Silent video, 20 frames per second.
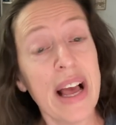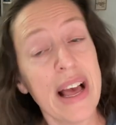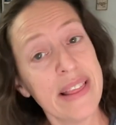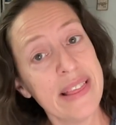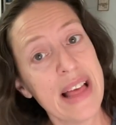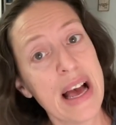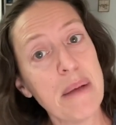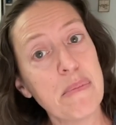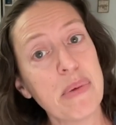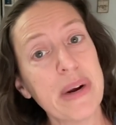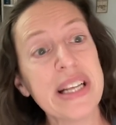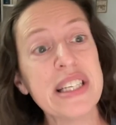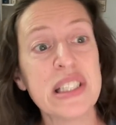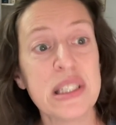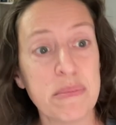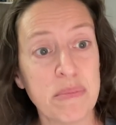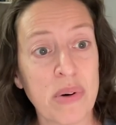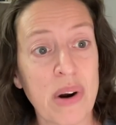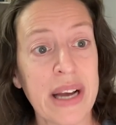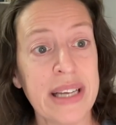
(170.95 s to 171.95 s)
and that brings
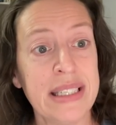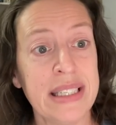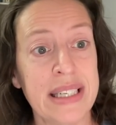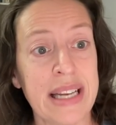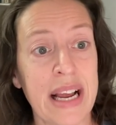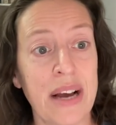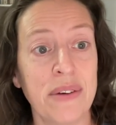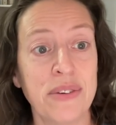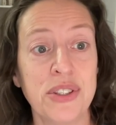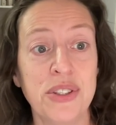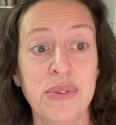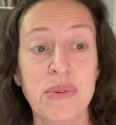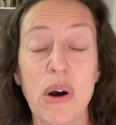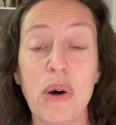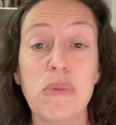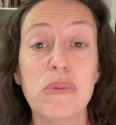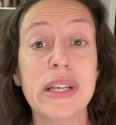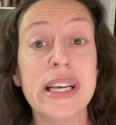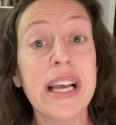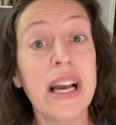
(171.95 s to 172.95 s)
the price down to
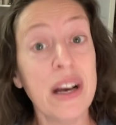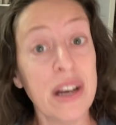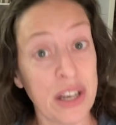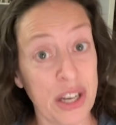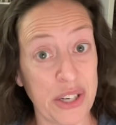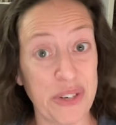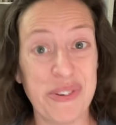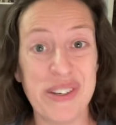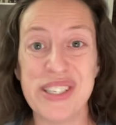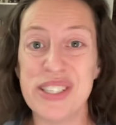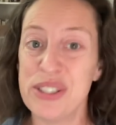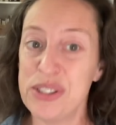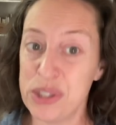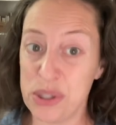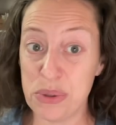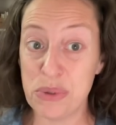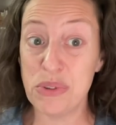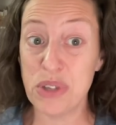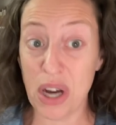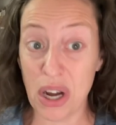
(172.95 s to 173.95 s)
only
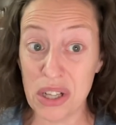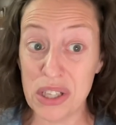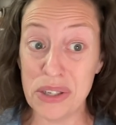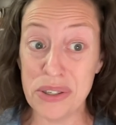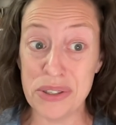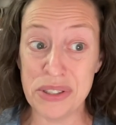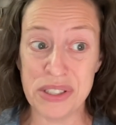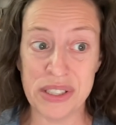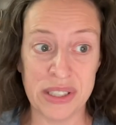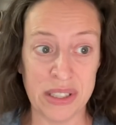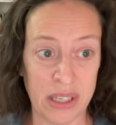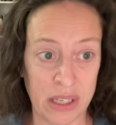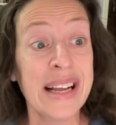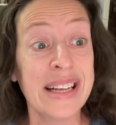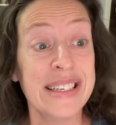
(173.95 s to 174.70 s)
$102.